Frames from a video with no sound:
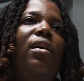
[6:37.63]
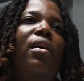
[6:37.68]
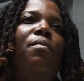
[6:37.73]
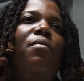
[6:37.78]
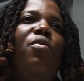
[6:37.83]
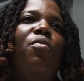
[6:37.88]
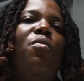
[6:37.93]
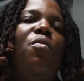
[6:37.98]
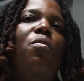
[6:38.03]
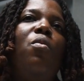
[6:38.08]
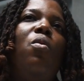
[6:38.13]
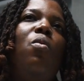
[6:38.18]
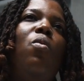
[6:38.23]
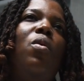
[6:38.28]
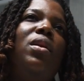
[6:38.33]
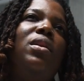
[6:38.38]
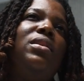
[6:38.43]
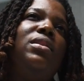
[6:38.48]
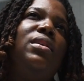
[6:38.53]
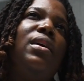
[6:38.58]
I remember
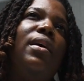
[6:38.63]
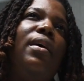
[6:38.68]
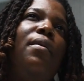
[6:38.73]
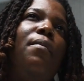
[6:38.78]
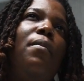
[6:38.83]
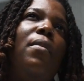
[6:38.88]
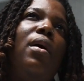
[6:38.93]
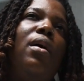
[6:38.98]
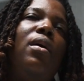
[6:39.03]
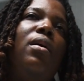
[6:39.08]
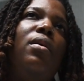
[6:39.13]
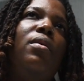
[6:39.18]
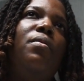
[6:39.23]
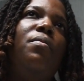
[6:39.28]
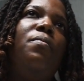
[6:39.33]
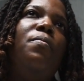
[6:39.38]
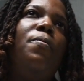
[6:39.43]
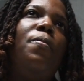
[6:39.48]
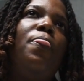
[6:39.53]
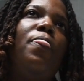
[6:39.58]
one time
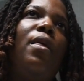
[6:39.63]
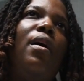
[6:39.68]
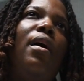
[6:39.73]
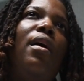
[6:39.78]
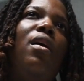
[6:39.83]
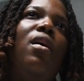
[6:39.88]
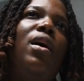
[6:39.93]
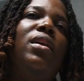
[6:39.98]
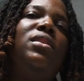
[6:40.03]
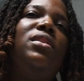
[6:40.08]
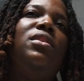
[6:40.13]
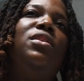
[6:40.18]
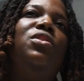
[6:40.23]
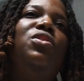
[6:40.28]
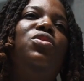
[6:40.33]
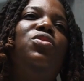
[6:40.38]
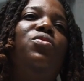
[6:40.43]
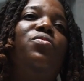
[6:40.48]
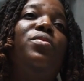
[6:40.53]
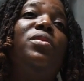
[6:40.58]
I got
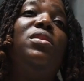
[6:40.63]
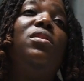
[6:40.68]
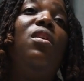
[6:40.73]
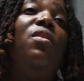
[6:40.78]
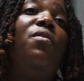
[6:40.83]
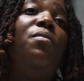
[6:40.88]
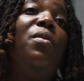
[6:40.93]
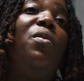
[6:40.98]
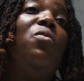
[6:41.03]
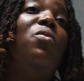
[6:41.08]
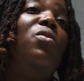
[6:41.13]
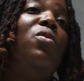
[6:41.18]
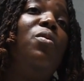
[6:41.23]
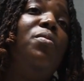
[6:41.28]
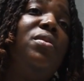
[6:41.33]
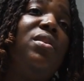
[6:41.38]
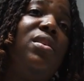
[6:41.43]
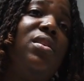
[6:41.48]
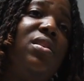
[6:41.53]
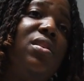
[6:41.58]
into resolving my own
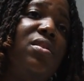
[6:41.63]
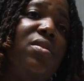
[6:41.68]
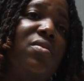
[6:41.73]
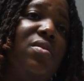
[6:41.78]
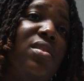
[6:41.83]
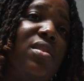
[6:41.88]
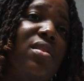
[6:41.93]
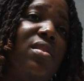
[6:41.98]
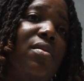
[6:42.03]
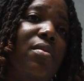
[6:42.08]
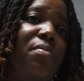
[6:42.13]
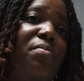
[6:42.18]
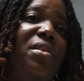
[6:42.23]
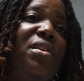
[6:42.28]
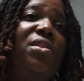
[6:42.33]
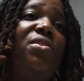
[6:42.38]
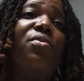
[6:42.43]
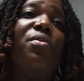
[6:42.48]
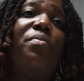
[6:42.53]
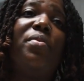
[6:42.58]
computer issues,
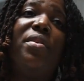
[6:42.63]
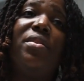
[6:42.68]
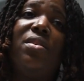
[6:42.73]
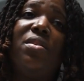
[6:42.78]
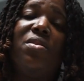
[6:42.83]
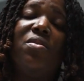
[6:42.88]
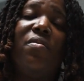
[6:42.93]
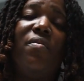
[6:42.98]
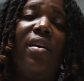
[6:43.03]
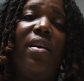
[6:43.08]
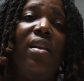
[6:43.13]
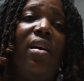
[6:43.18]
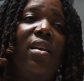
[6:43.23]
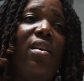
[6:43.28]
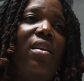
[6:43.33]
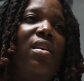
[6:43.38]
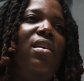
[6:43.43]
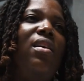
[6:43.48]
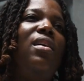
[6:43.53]
PC repairs and stuff like that.